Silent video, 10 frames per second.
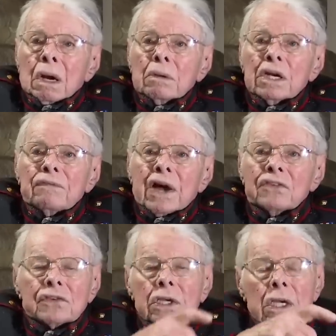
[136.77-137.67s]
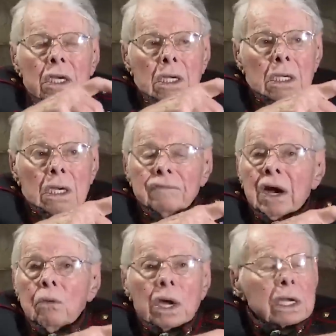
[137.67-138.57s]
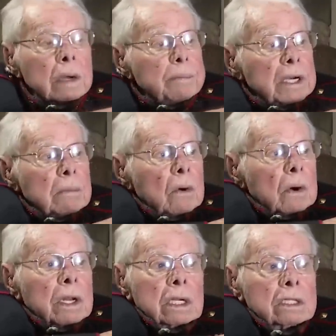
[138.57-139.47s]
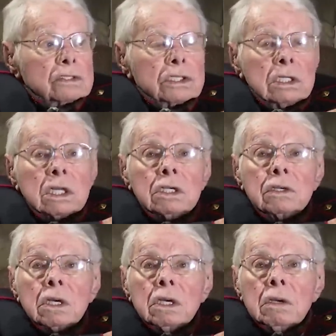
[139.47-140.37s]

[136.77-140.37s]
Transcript: I mean, if I see, if I wake up in the morning and see these